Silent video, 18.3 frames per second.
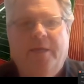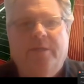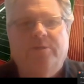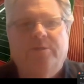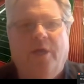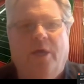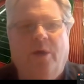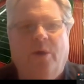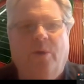
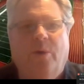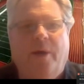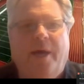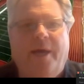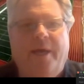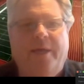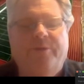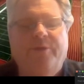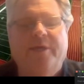So
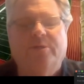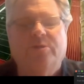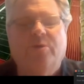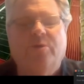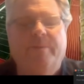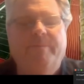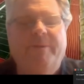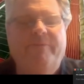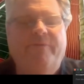I think it's
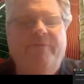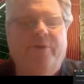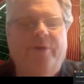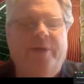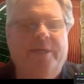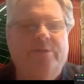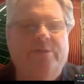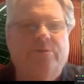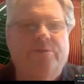going to be
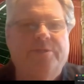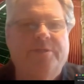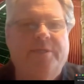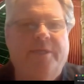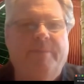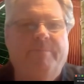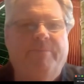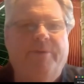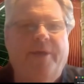very
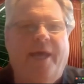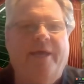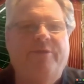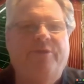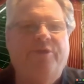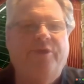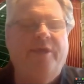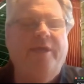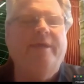interesting. But I
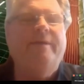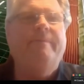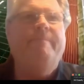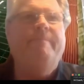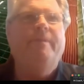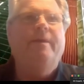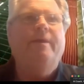think